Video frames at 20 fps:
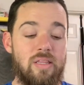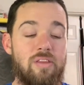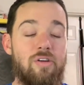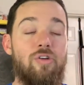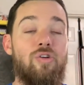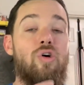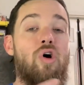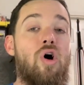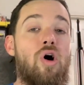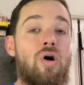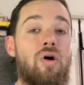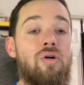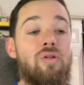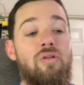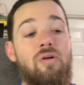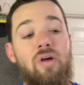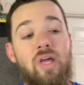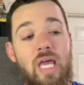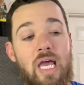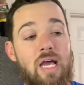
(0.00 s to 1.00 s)
They'll
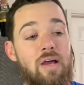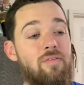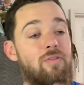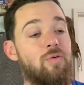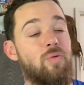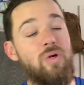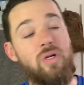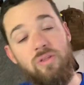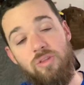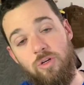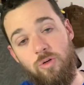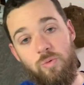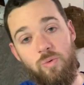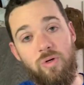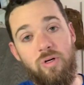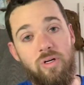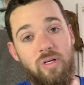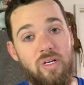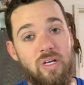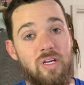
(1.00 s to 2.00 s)
call everyone at their
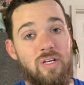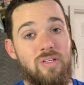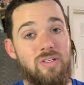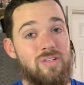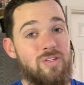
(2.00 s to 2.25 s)
work